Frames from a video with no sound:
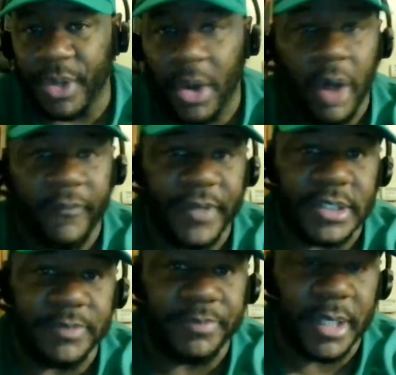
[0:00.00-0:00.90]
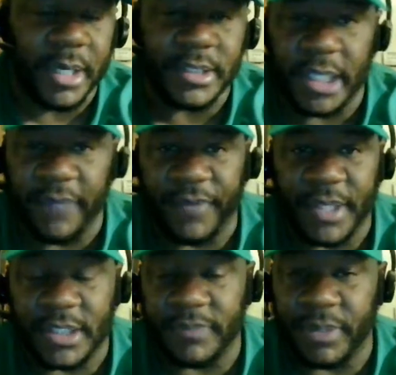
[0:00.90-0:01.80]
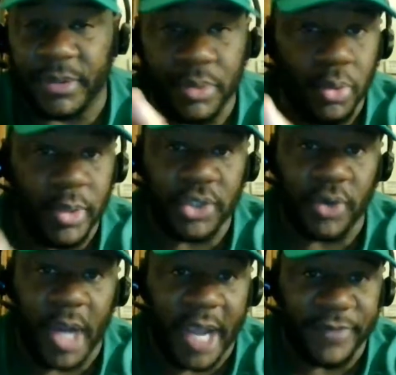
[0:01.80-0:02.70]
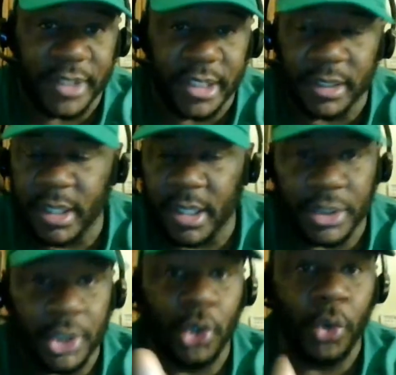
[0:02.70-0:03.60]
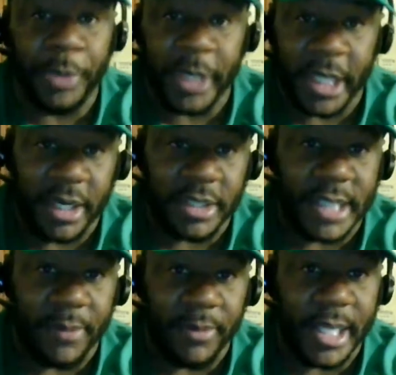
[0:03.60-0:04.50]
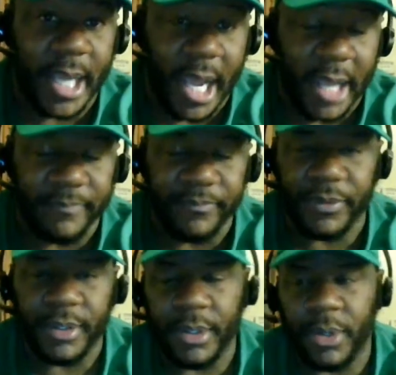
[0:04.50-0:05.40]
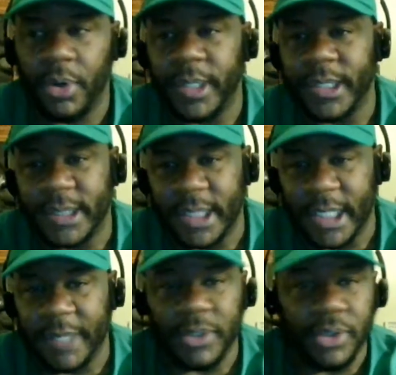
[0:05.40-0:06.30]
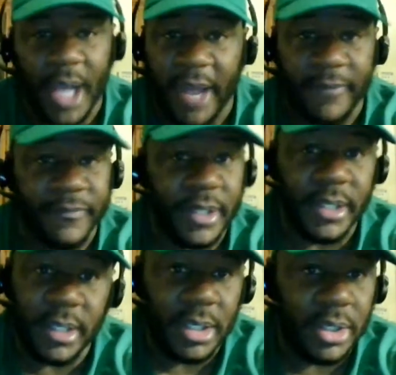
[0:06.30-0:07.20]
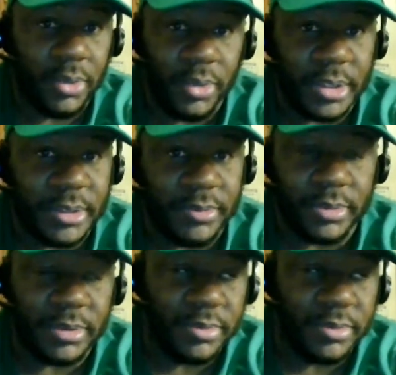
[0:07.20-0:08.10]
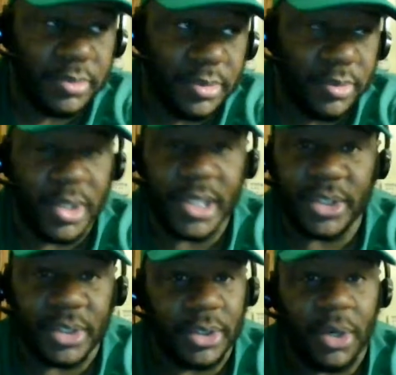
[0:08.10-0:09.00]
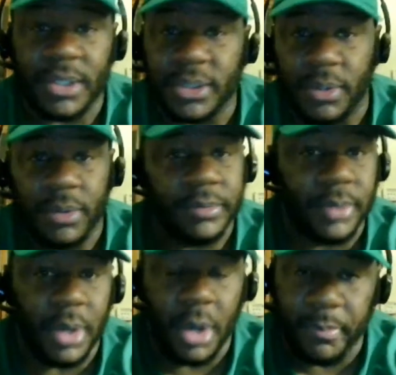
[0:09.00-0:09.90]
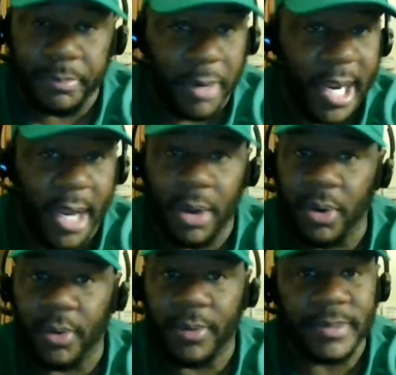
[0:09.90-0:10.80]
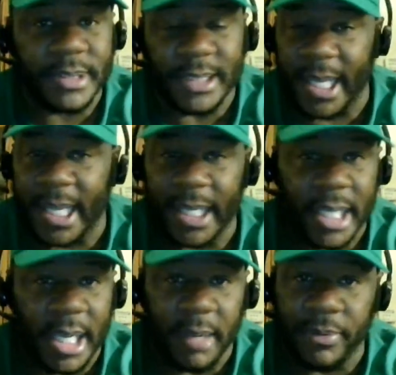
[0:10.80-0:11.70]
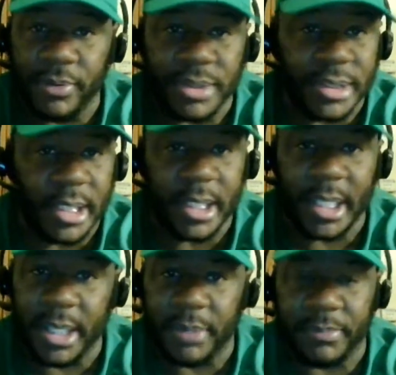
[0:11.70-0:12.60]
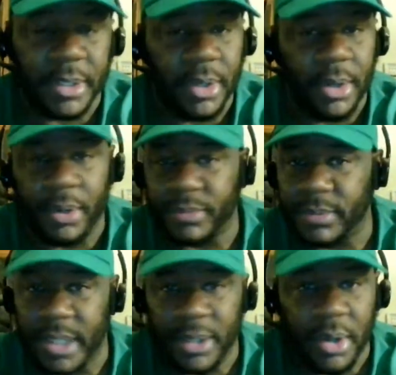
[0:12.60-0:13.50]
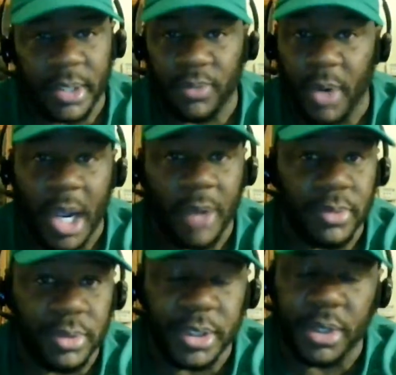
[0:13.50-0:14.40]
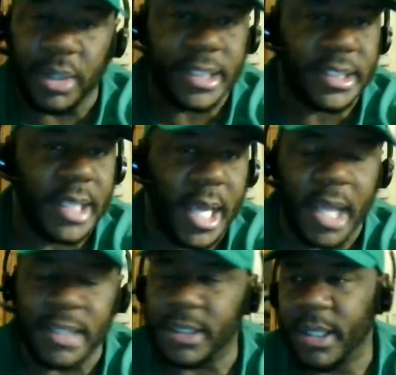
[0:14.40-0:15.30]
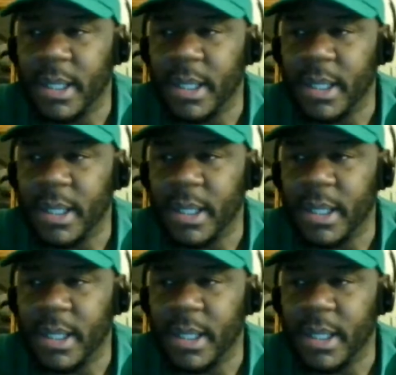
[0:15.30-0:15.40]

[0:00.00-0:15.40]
offensive players, defensive, who we drafted, the new players that we got on this team? Do you have what? What is your thoughts on Brad Holmes, Dan Campbell, Sheila Hemp, and all these Rod Wood, all these guys?